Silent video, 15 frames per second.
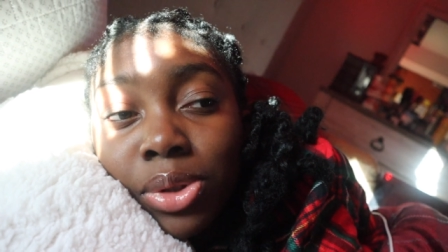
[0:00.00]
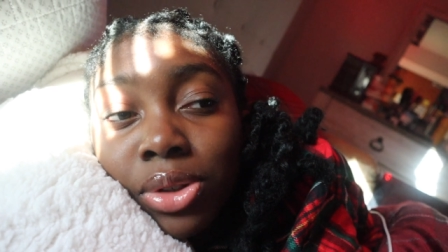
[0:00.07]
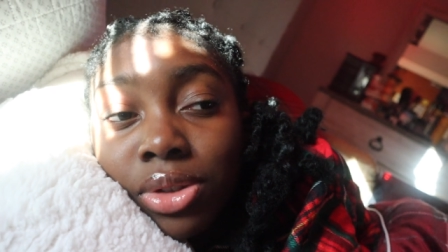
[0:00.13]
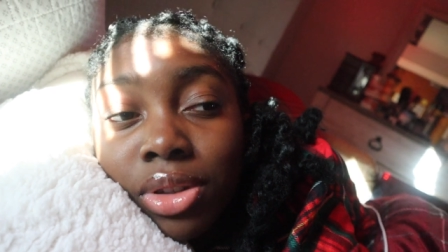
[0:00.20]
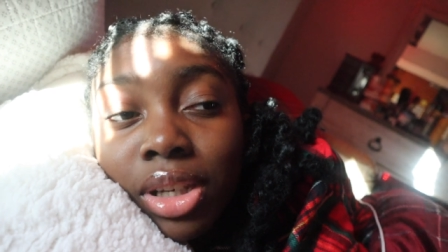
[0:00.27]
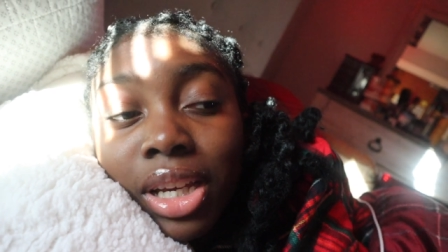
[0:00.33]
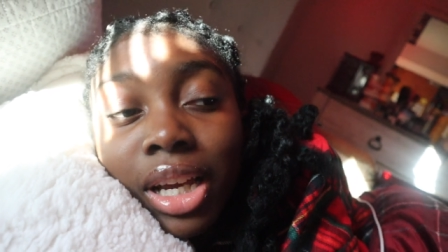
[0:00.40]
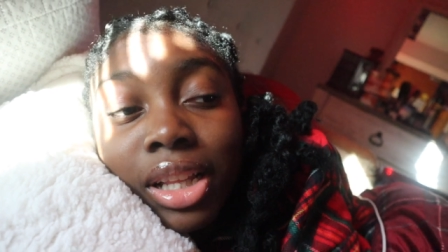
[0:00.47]

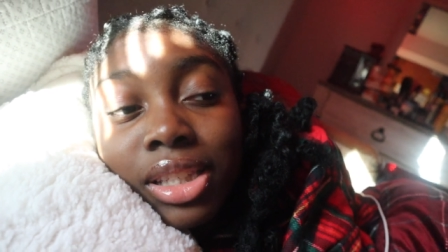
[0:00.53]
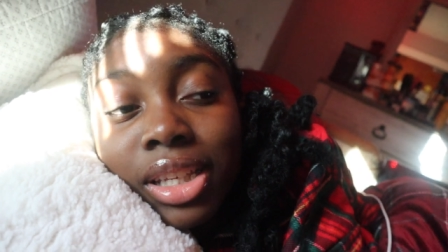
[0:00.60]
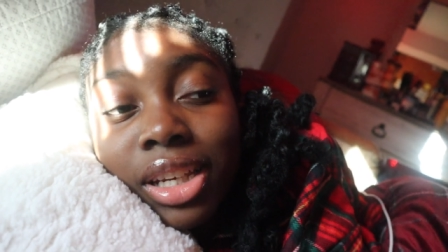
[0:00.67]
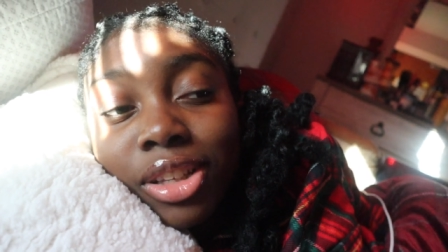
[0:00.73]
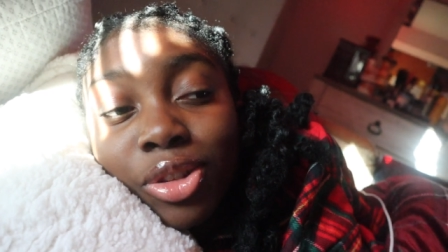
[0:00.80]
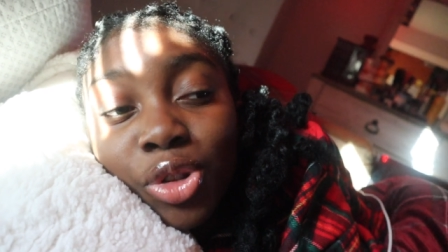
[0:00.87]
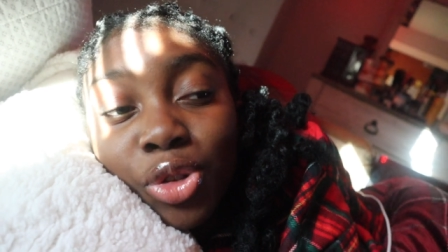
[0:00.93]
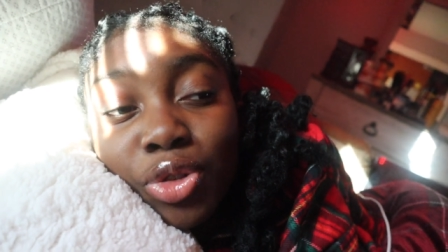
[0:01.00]
Usually I
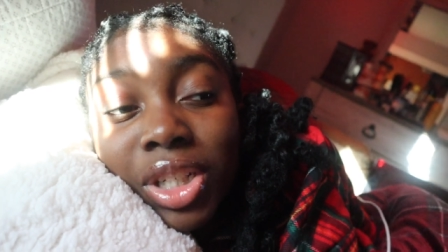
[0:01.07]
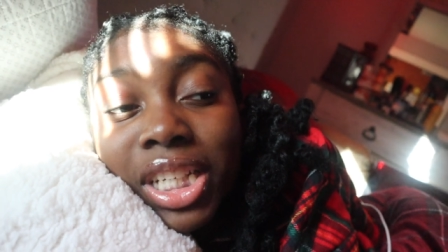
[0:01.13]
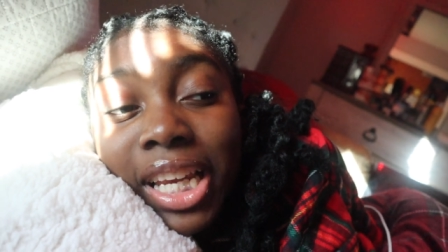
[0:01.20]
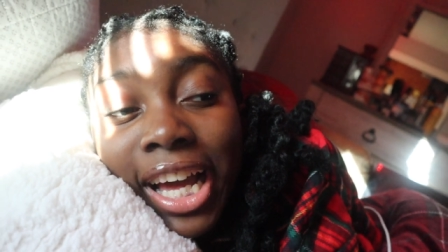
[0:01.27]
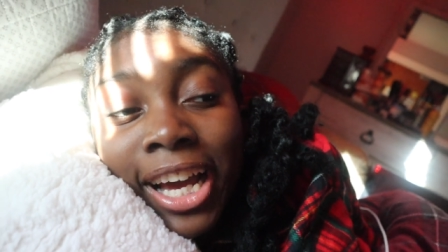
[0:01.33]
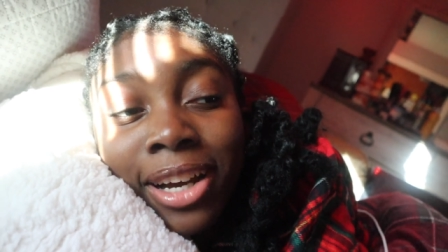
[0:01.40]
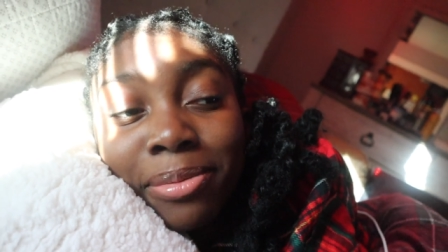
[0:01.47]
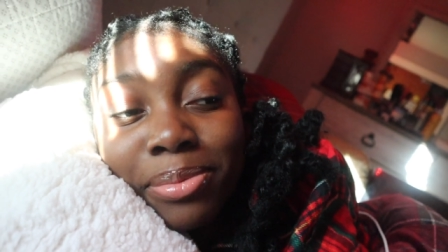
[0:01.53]
take three
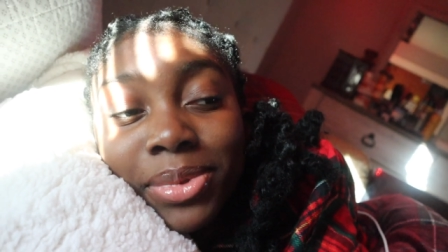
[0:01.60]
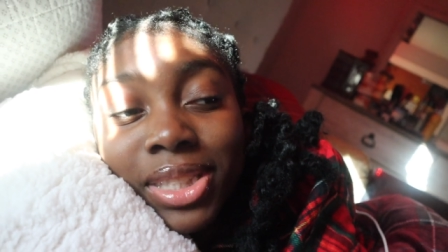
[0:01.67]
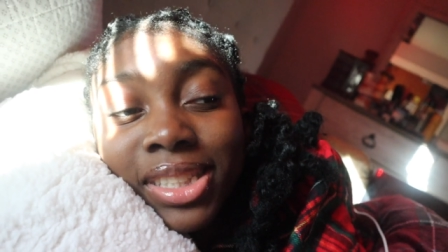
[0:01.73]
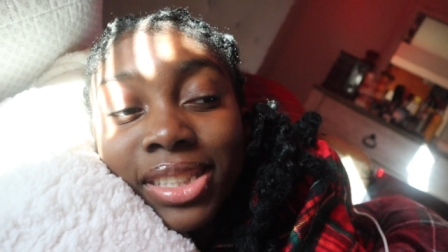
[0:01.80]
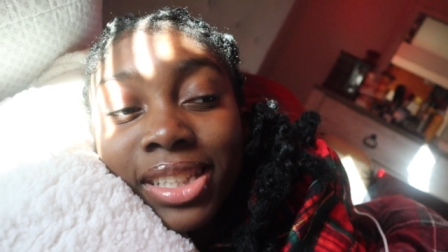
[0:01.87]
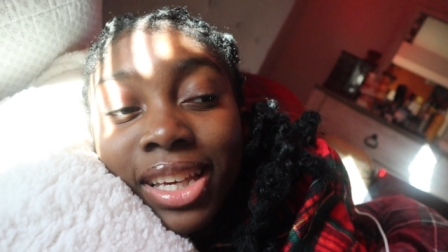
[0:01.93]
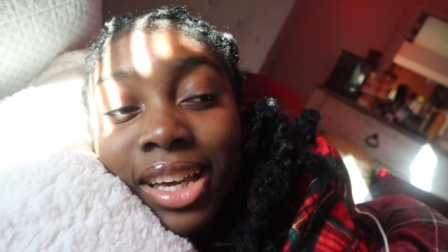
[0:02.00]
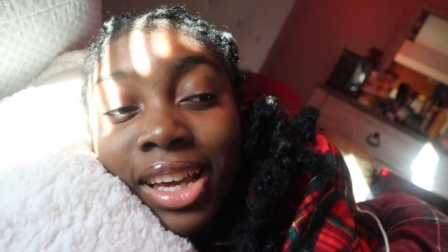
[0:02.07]
naps